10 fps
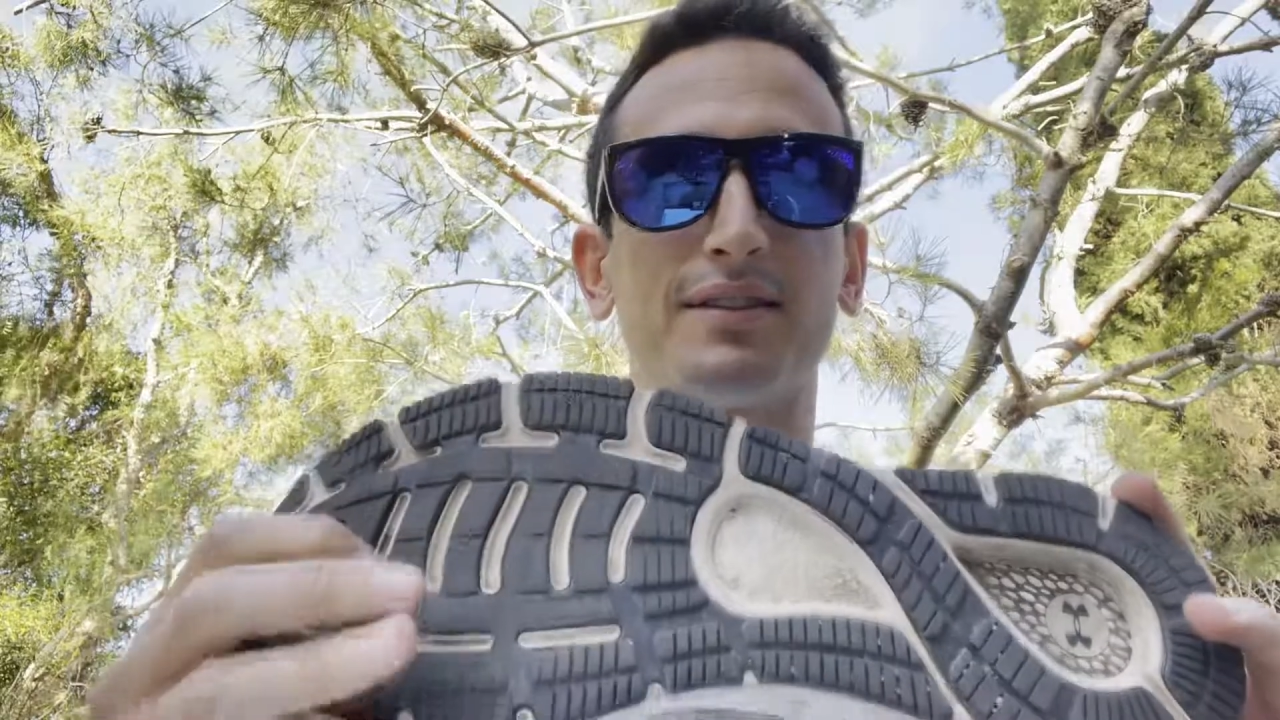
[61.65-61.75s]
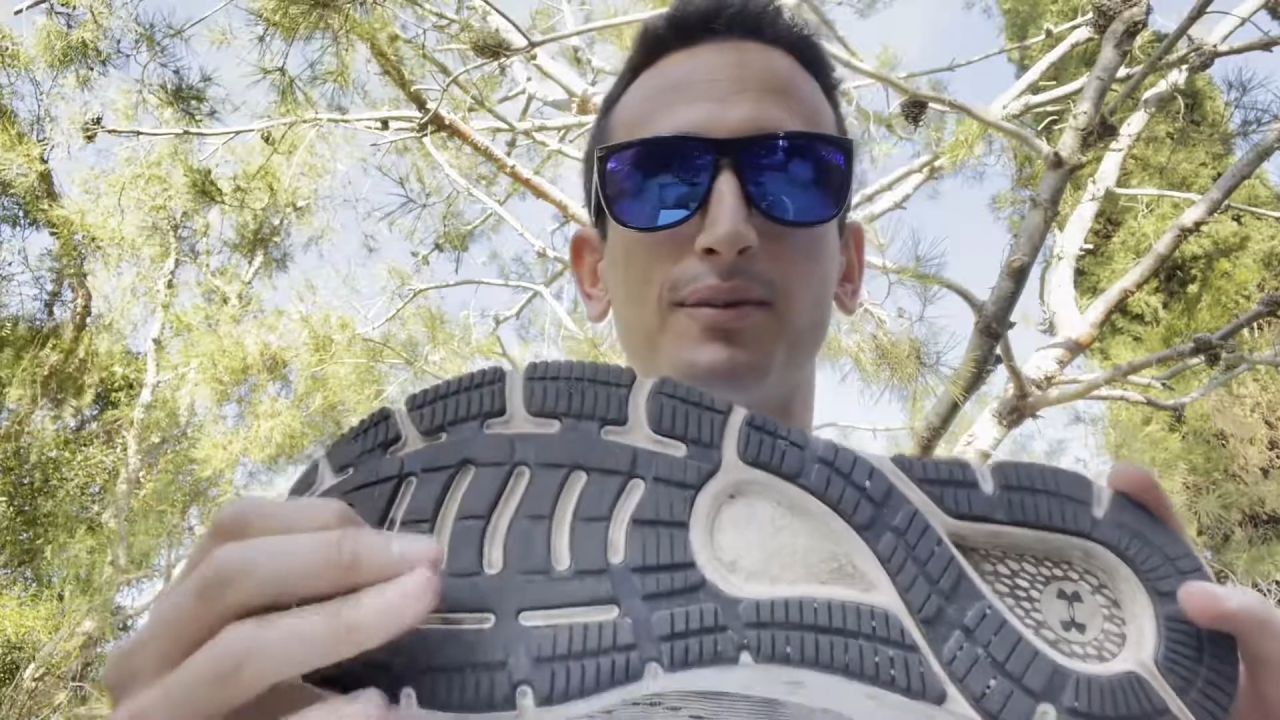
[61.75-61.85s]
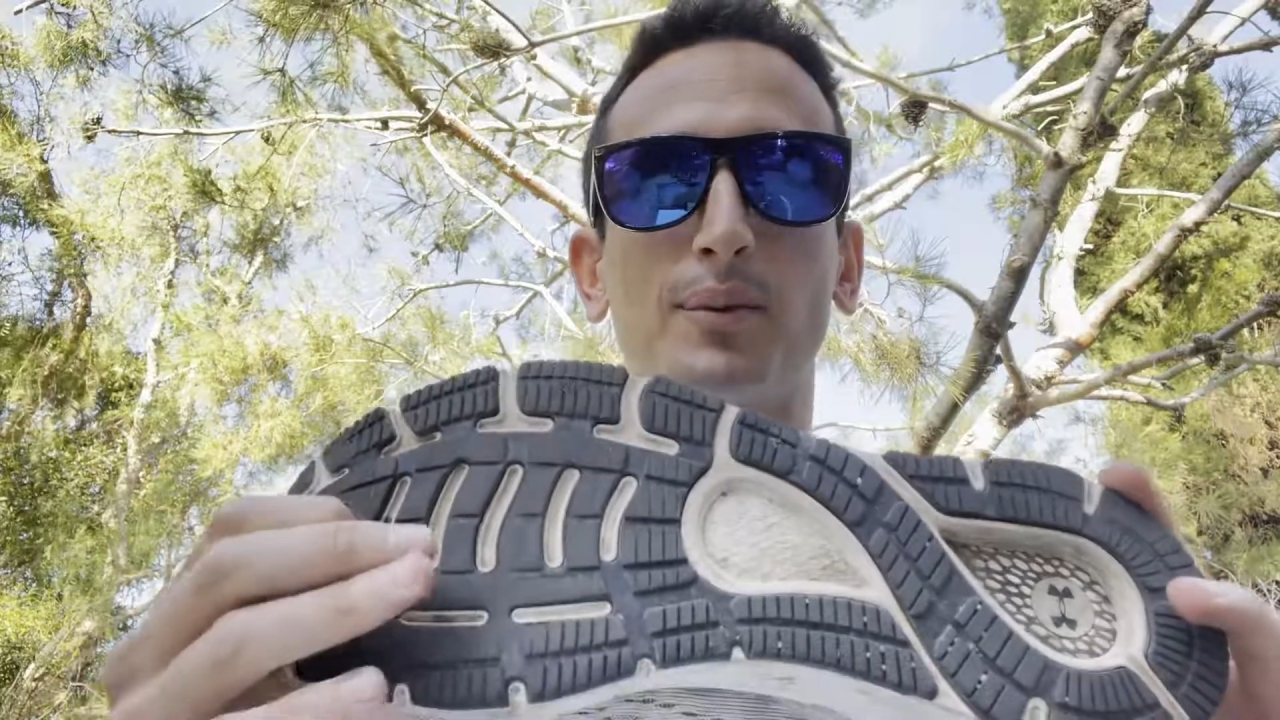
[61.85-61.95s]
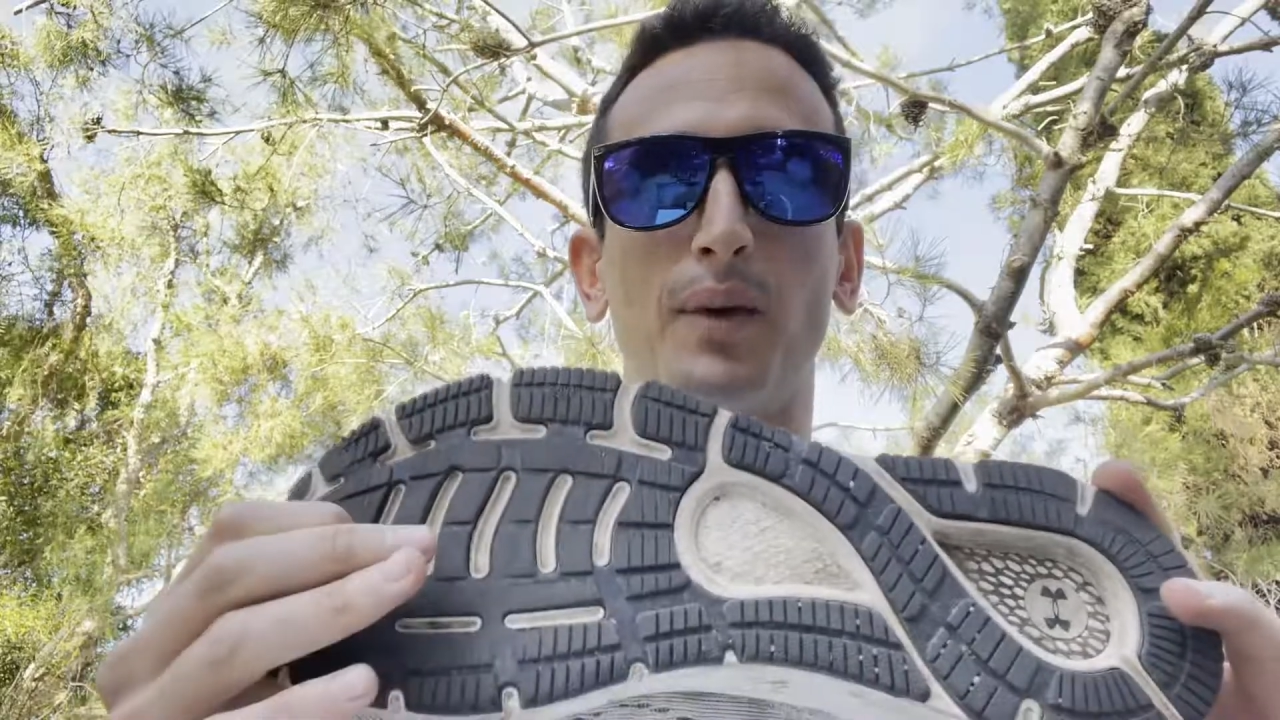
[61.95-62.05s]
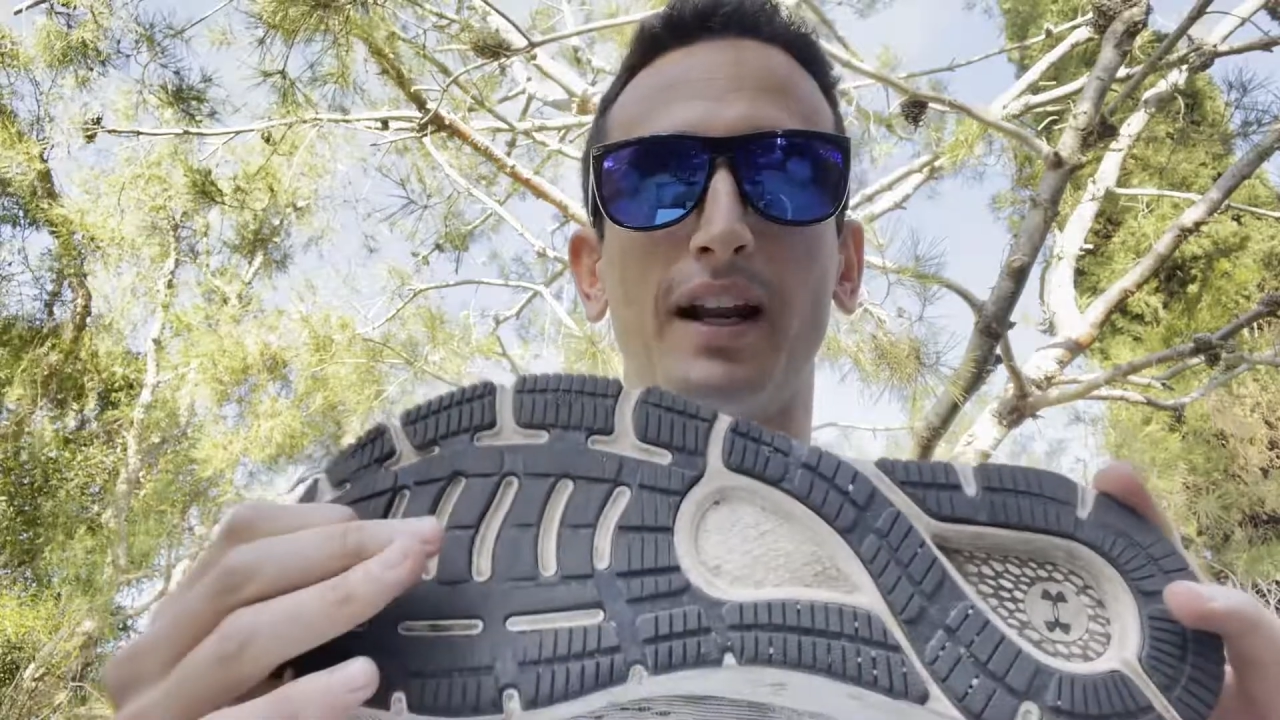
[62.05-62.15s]

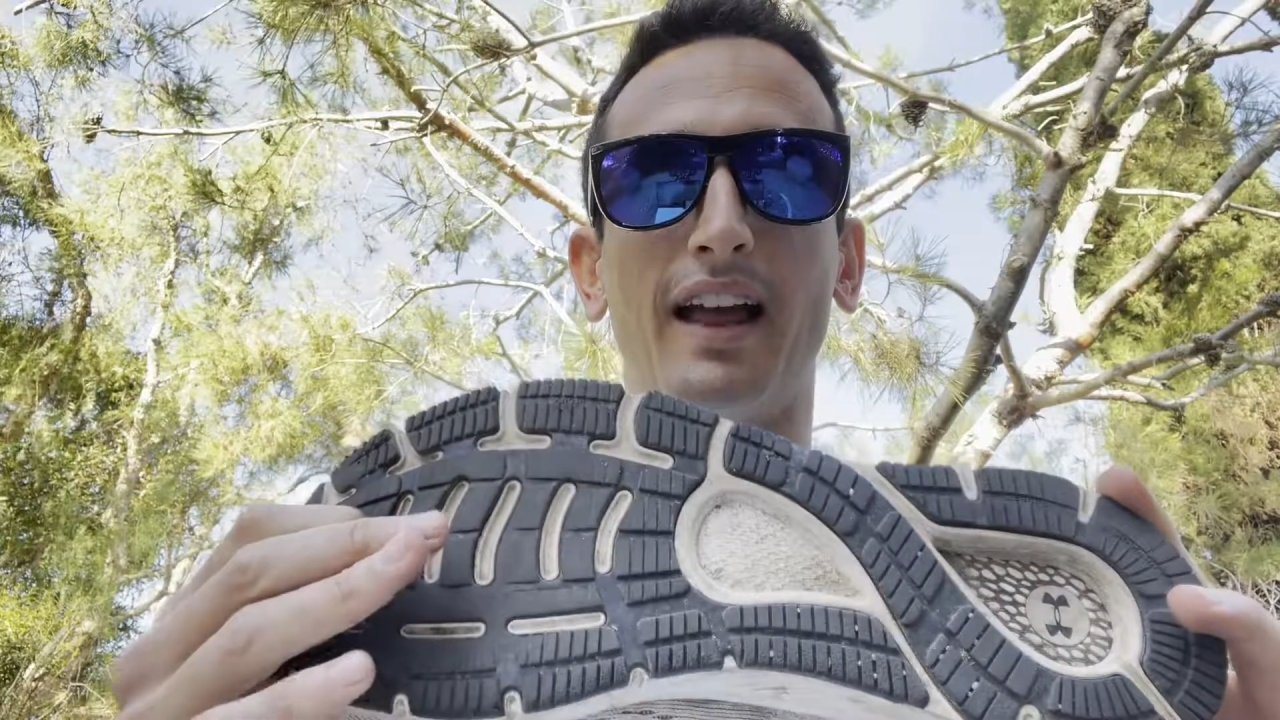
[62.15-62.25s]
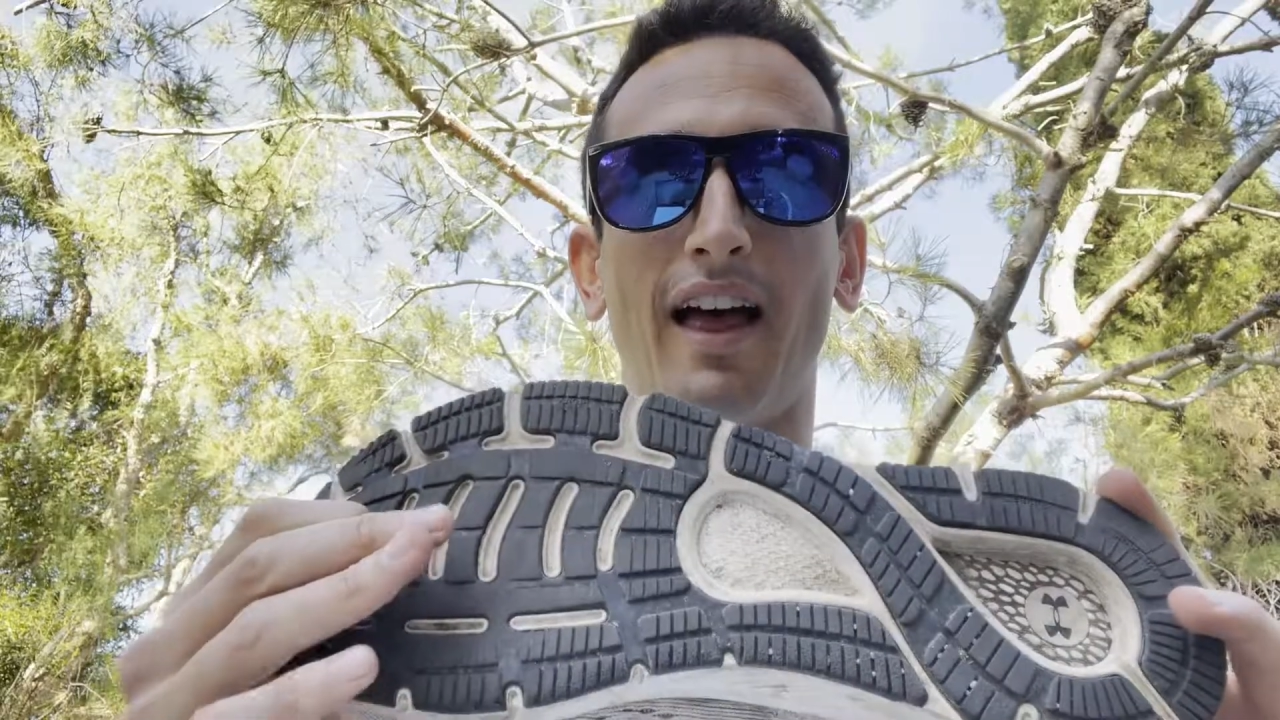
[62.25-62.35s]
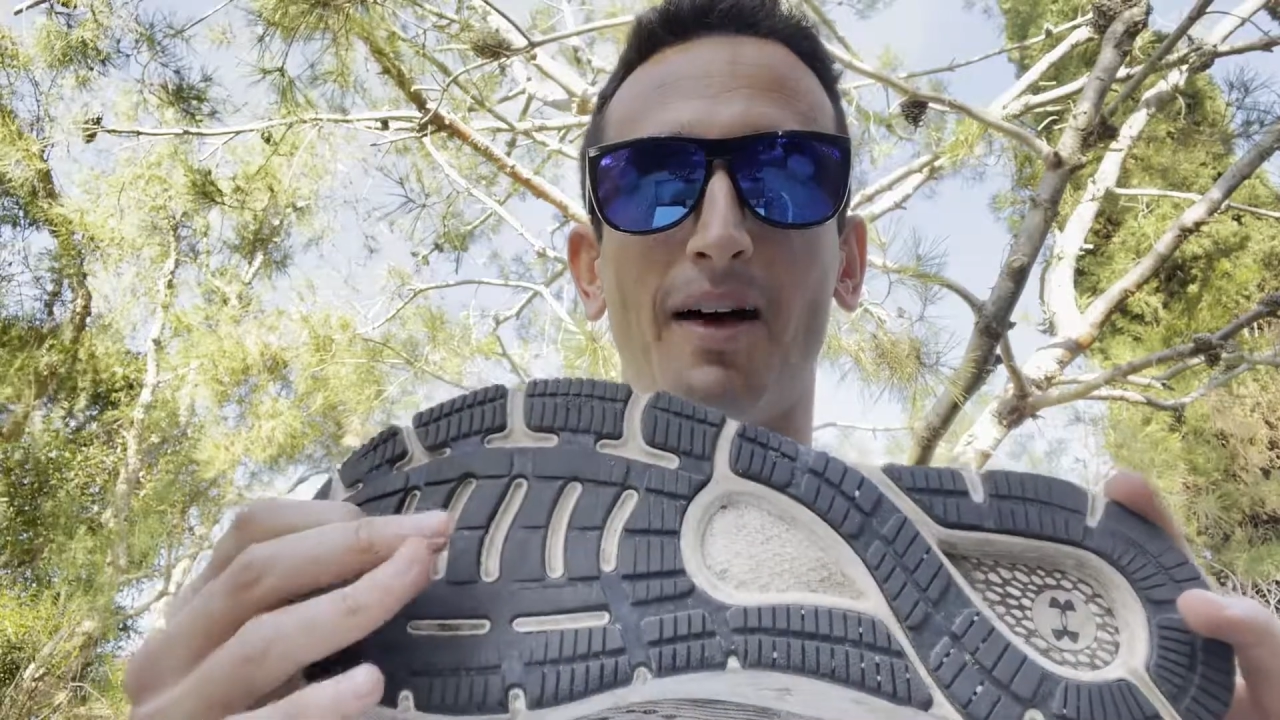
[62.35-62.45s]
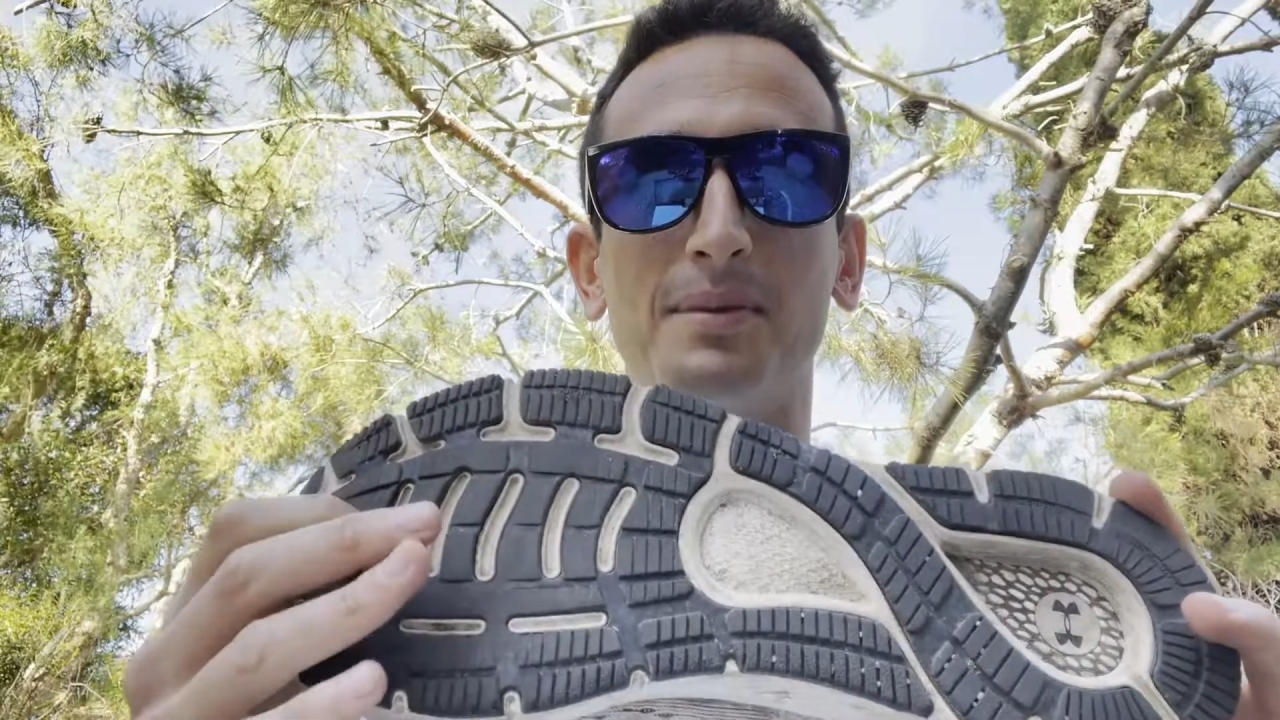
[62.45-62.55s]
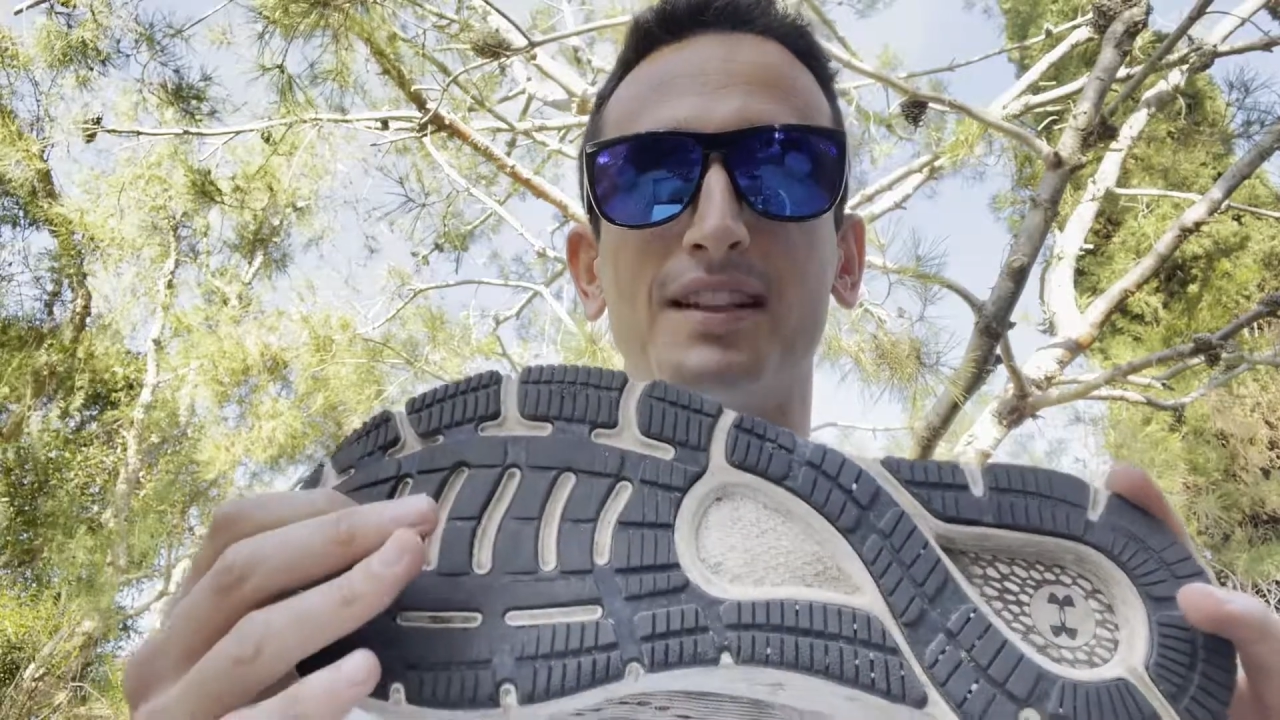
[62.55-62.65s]
what
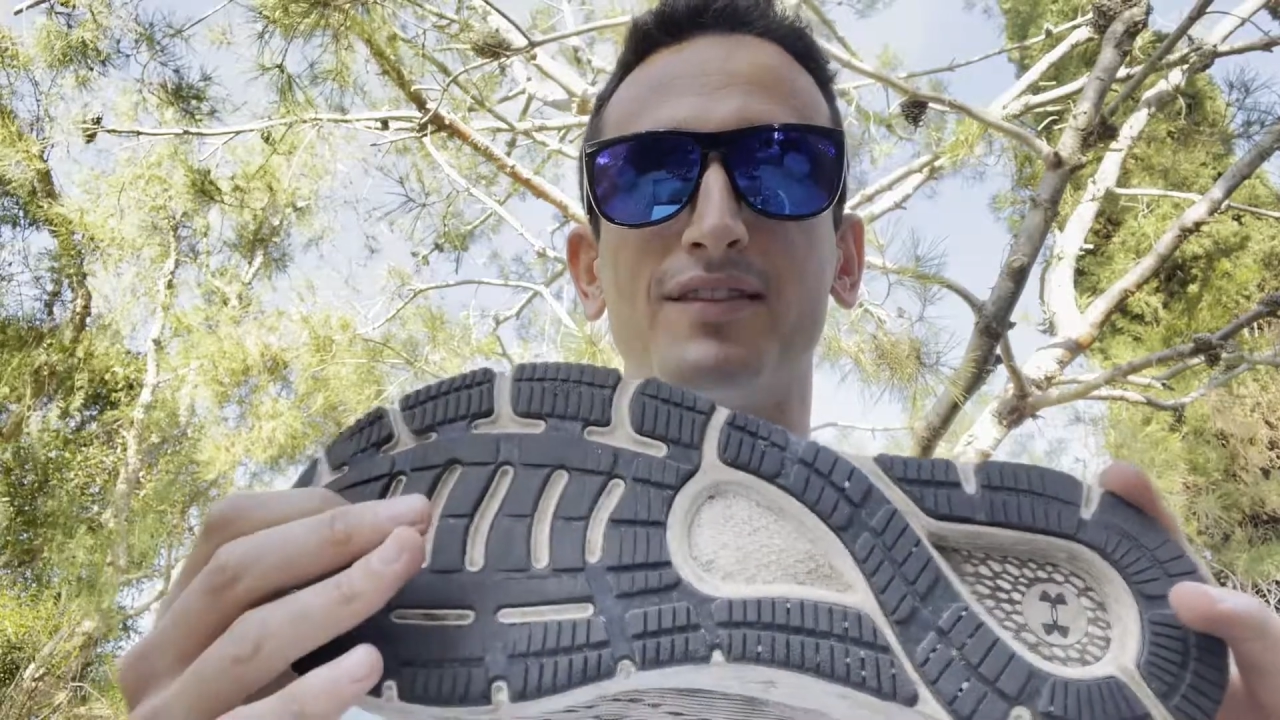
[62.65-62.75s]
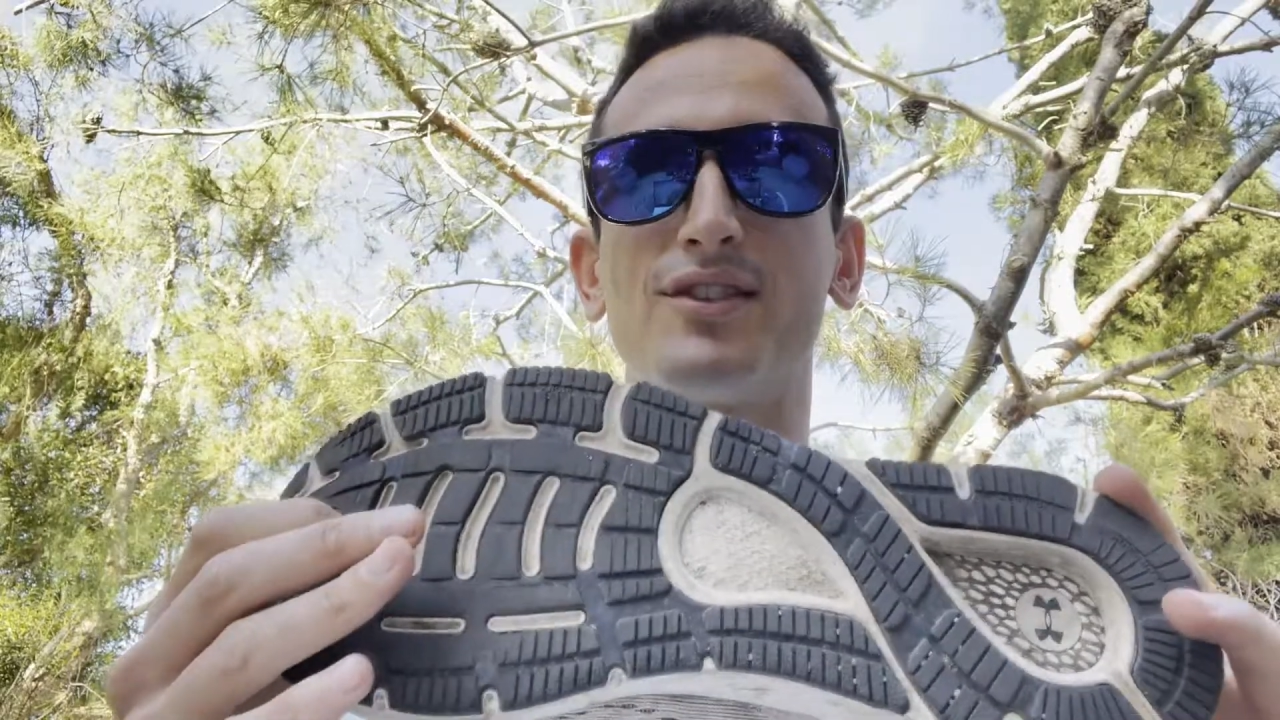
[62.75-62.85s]
helps give the